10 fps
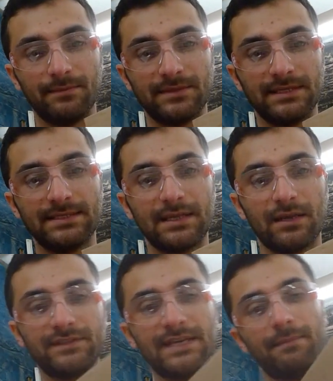So this is
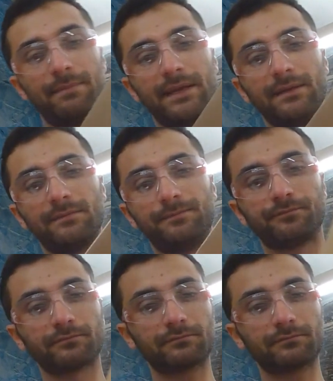self-tapping.
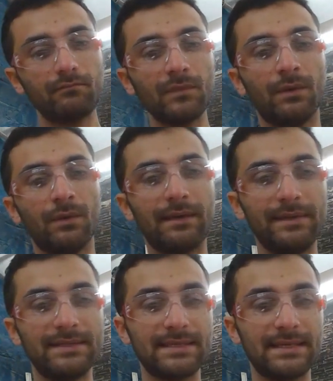What that
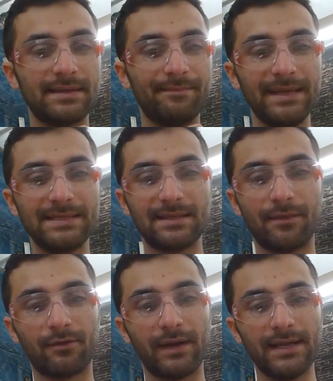means is it makes the
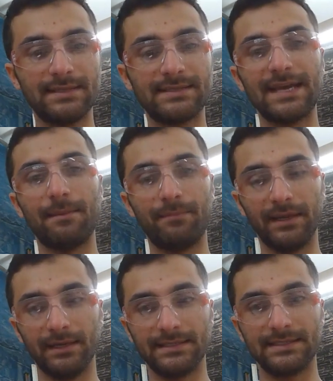threads. Tapping
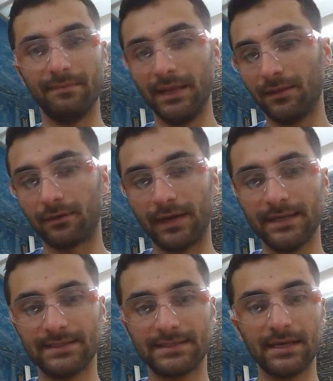is to make
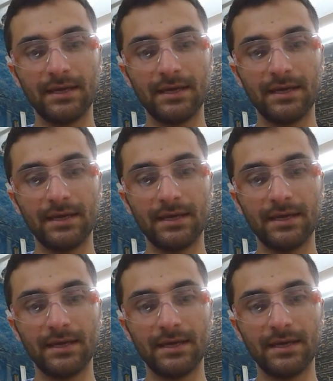threads.